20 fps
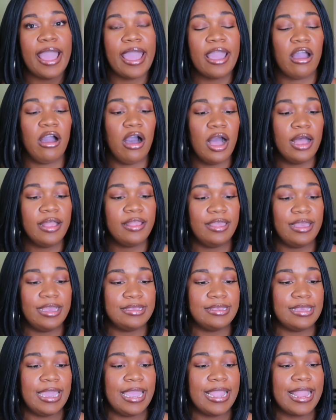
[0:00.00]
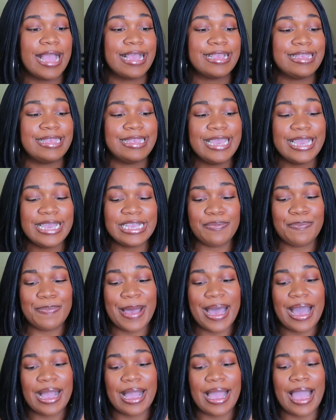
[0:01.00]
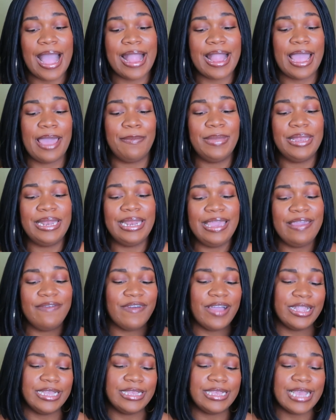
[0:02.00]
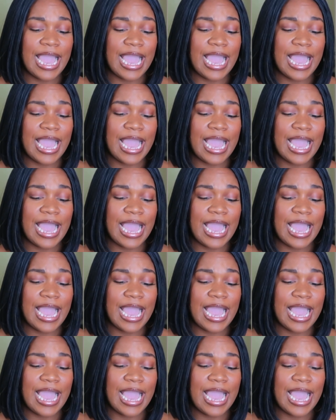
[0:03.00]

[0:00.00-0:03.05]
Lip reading: I got this in a 6-pack, and I believe at the